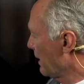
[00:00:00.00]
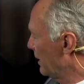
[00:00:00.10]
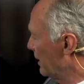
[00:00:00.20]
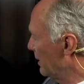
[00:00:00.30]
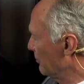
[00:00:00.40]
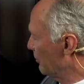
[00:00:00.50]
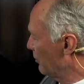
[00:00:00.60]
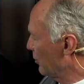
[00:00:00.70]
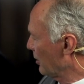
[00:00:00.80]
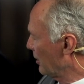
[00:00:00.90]
And
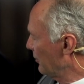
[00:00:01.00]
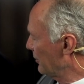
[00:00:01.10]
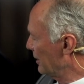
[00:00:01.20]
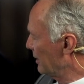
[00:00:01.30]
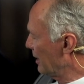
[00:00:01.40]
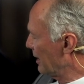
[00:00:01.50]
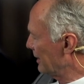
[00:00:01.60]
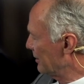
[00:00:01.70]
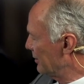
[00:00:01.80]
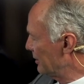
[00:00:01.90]
more often than
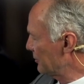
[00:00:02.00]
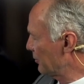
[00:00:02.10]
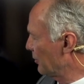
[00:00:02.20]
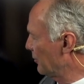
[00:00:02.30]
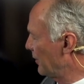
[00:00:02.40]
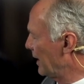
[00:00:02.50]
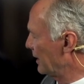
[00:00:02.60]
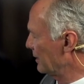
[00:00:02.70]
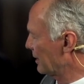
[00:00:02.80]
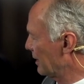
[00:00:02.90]
not, this will
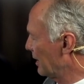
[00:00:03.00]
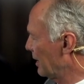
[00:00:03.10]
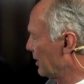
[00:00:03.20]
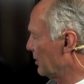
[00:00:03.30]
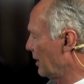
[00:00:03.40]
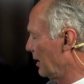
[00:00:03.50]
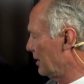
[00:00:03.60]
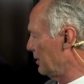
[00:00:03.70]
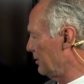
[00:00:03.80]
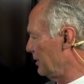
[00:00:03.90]
find the canal
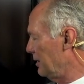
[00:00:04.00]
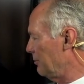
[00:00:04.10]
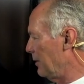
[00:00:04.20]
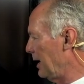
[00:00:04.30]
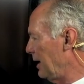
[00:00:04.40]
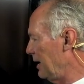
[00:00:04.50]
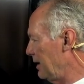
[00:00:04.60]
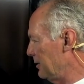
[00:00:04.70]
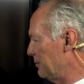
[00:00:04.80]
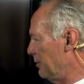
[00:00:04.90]
in my
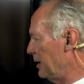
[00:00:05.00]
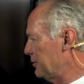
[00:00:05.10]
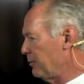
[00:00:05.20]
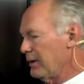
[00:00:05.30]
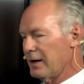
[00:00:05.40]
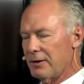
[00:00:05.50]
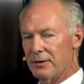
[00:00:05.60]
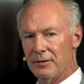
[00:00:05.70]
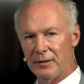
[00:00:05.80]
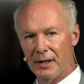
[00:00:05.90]
hands much
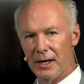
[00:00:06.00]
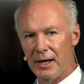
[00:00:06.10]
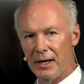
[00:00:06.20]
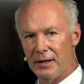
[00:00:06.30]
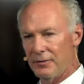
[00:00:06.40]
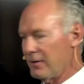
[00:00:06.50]
better than a hand